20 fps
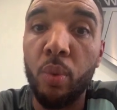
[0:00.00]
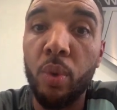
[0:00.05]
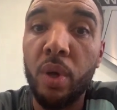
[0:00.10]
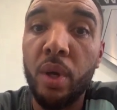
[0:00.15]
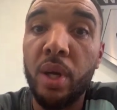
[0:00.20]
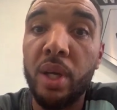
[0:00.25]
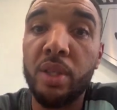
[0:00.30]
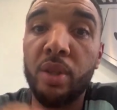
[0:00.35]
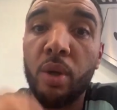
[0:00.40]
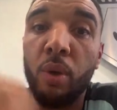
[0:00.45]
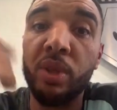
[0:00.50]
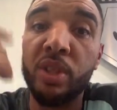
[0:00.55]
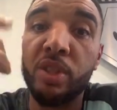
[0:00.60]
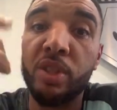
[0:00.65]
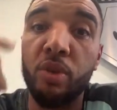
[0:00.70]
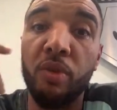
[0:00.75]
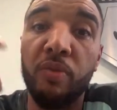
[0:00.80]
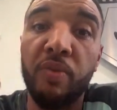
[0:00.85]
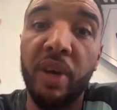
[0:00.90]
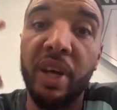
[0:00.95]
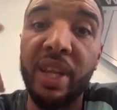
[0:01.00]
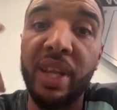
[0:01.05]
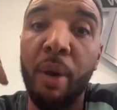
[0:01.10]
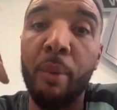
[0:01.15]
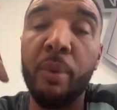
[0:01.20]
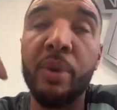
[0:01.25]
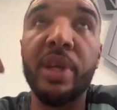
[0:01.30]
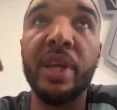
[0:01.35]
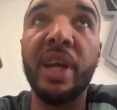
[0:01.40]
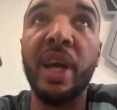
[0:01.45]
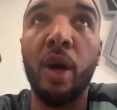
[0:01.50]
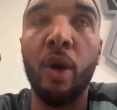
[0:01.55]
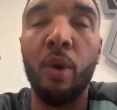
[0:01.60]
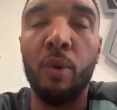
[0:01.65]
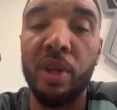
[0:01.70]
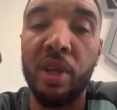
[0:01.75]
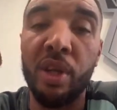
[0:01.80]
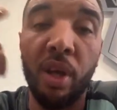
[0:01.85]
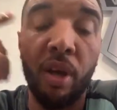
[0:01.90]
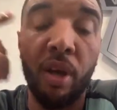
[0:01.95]
So it's only stuff like that when you get
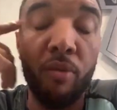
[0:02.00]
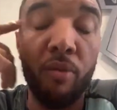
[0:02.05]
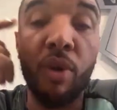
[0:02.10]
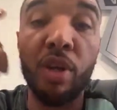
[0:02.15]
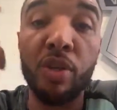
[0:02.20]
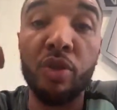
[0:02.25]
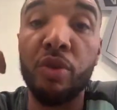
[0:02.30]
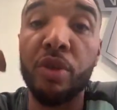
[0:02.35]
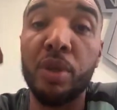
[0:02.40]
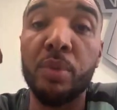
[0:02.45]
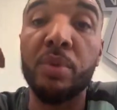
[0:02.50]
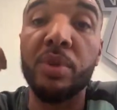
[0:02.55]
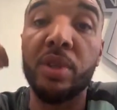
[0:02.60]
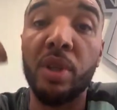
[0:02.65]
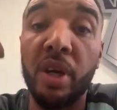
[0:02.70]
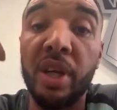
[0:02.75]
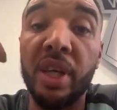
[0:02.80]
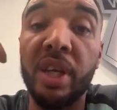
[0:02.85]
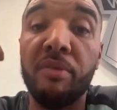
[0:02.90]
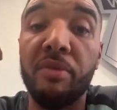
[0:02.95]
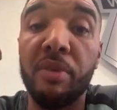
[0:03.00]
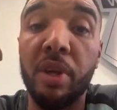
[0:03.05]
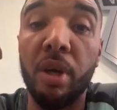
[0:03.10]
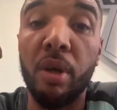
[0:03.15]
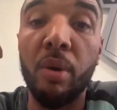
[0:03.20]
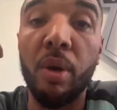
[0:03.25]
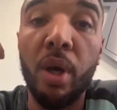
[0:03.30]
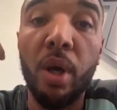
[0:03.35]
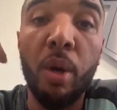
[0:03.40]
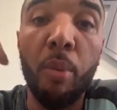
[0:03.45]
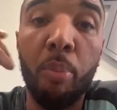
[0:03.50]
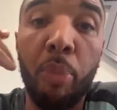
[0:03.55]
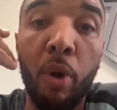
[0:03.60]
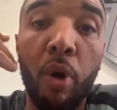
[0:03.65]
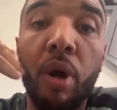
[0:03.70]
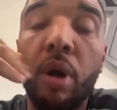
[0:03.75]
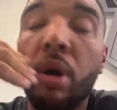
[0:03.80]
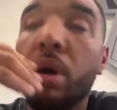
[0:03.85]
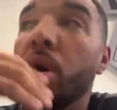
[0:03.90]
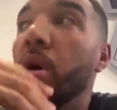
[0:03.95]
older, you're like, right, sure, you was naive,
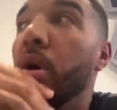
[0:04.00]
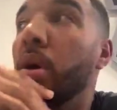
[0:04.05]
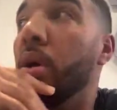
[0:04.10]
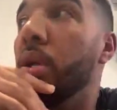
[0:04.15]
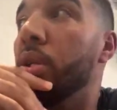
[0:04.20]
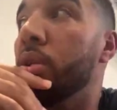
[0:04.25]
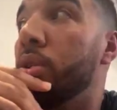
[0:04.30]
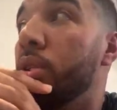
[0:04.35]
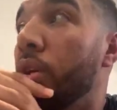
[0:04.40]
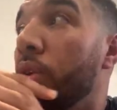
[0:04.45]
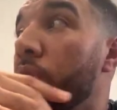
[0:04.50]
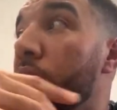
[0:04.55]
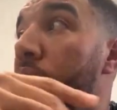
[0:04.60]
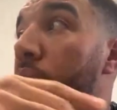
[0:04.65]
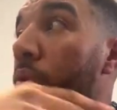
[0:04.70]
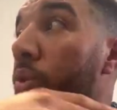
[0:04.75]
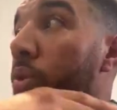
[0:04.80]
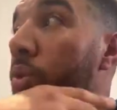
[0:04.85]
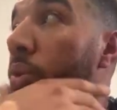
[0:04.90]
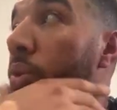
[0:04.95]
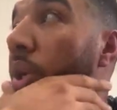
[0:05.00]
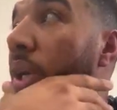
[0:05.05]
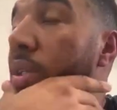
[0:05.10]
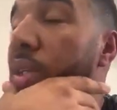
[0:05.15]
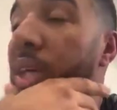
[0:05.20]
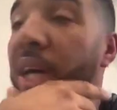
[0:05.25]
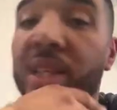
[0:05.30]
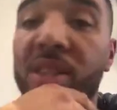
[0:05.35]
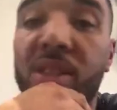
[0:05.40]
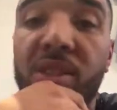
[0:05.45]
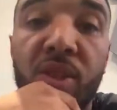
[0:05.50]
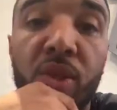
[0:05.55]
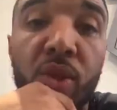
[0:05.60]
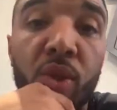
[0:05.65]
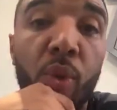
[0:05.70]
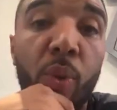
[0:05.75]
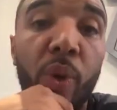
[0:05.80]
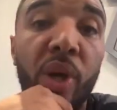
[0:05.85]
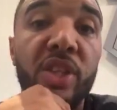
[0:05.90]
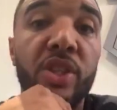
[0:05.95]
Sorry, to
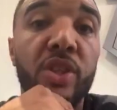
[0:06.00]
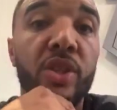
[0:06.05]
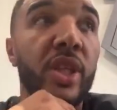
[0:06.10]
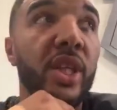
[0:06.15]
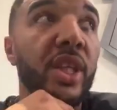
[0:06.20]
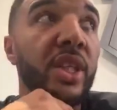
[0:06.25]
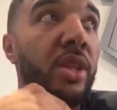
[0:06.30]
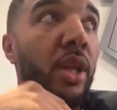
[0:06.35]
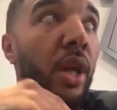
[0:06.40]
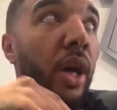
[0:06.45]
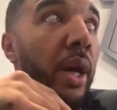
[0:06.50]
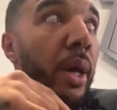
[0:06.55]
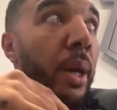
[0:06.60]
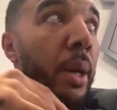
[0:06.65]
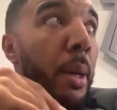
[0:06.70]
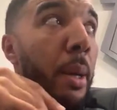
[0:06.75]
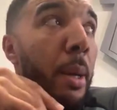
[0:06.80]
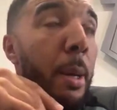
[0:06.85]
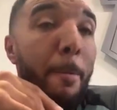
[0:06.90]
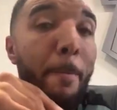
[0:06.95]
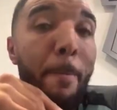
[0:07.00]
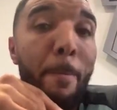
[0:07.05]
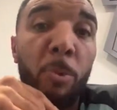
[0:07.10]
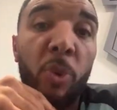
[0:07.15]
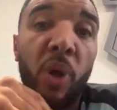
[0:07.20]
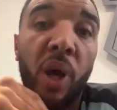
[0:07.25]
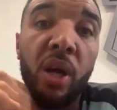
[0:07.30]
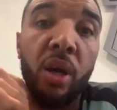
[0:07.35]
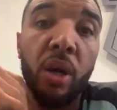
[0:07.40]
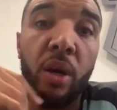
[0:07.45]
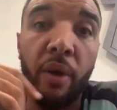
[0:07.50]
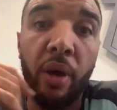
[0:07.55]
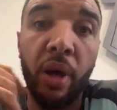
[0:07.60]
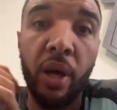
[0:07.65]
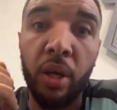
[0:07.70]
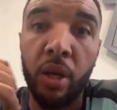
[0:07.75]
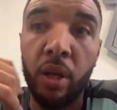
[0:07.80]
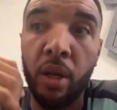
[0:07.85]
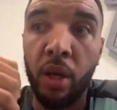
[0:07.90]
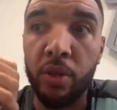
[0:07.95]
answer your question, it's like, I
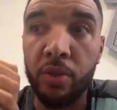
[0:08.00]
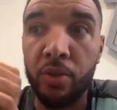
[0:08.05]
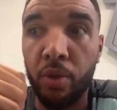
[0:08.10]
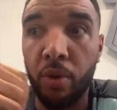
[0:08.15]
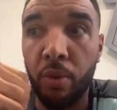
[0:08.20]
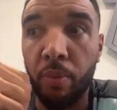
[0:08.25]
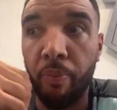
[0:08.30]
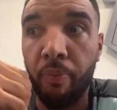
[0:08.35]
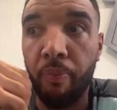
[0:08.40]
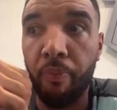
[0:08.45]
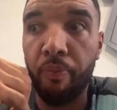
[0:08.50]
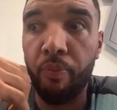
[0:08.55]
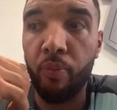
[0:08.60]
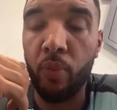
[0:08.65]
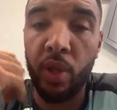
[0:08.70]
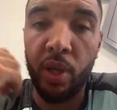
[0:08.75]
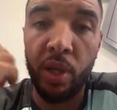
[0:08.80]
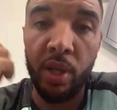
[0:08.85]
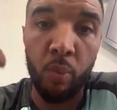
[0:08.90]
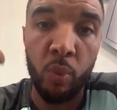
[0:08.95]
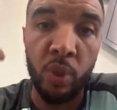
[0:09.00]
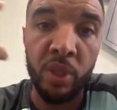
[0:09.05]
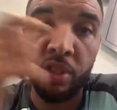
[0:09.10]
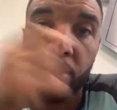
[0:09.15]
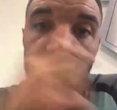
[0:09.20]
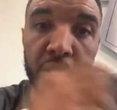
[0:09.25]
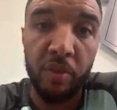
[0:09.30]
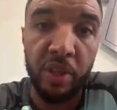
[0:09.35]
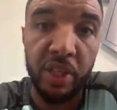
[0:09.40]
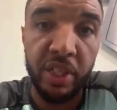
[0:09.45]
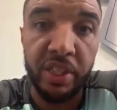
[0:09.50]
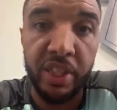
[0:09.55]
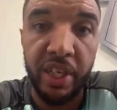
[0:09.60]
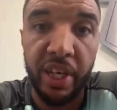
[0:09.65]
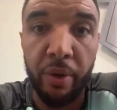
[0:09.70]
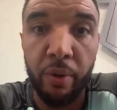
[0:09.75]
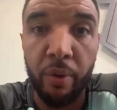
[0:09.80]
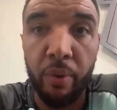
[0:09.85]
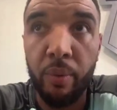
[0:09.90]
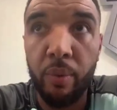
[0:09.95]
got locked up in Winston Green
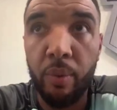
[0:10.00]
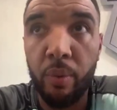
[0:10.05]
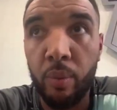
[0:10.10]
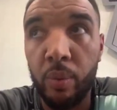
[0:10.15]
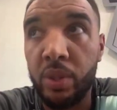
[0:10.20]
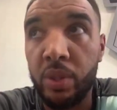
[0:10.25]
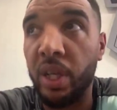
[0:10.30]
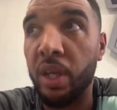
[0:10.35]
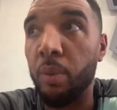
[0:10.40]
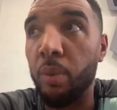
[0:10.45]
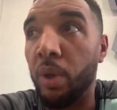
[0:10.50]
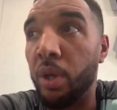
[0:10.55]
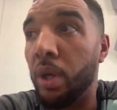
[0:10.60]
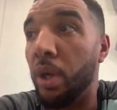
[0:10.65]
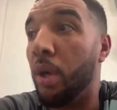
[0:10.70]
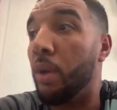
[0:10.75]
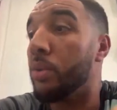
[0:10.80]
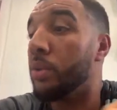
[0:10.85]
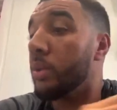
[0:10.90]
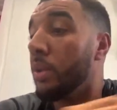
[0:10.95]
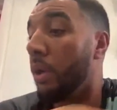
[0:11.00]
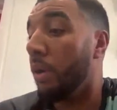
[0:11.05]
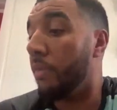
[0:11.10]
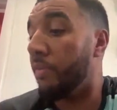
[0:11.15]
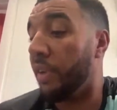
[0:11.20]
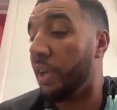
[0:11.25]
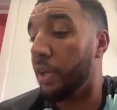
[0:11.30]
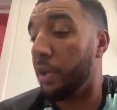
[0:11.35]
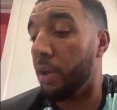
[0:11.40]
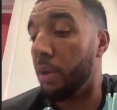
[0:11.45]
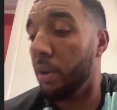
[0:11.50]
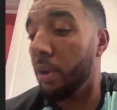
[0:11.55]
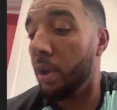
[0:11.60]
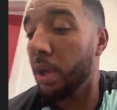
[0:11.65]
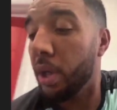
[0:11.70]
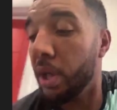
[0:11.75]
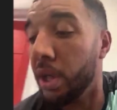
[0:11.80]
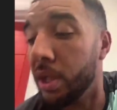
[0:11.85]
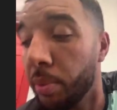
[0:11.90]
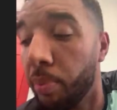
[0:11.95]
Jail, which anyone knows, thank you,
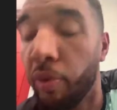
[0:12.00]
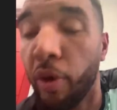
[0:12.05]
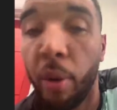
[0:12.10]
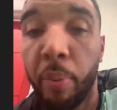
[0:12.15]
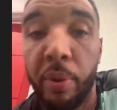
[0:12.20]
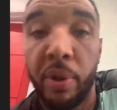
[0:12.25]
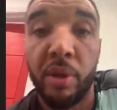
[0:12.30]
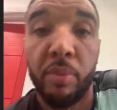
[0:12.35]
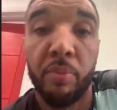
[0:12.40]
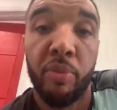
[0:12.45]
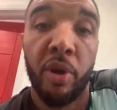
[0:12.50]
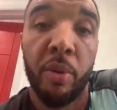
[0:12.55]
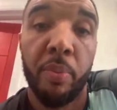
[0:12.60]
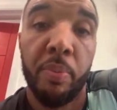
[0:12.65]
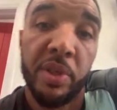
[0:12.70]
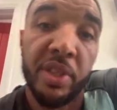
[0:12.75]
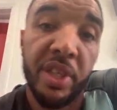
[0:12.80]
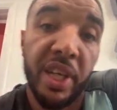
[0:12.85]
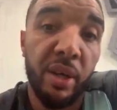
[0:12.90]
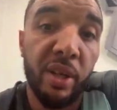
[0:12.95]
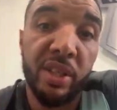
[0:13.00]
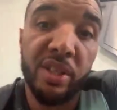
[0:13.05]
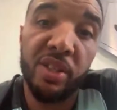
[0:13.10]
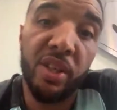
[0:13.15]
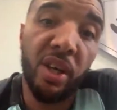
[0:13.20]
is a proper jail.